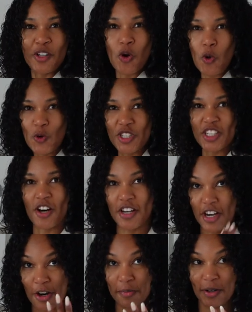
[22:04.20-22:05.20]
went OD on
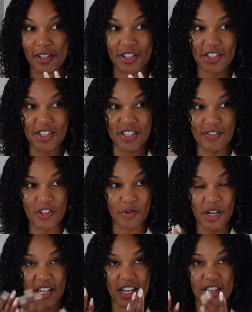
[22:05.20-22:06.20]
nail polishes, even though
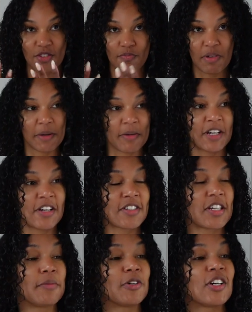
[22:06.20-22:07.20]
I can't paint my nails
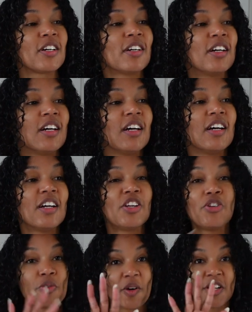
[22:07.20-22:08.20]
anymore.
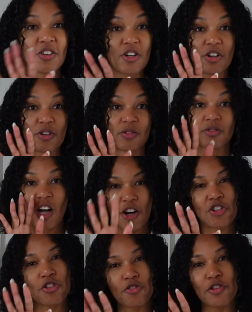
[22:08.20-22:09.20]
You don't want to know. I'll
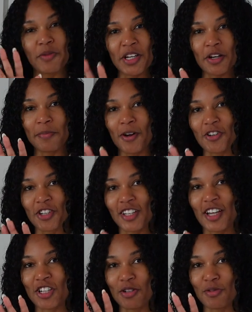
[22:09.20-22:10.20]
show you my nail polish
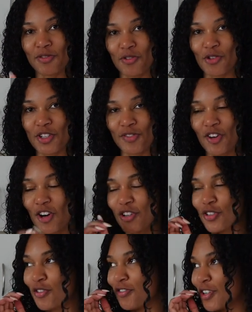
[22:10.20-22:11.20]
collection before this vlog
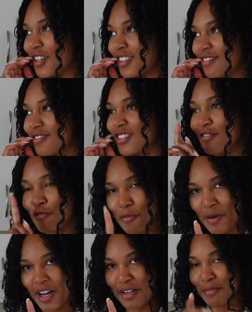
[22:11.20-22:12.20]
is over.
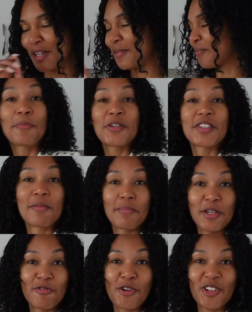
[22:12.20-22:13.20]
Remind me. Put some
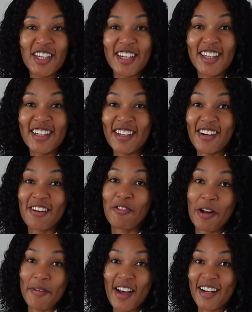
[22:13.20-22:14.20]
B-roll in here
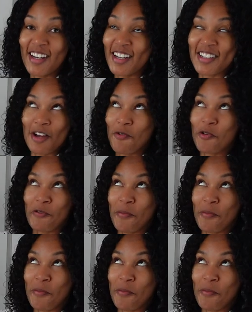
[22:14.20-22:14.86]
when I'm editing because I won't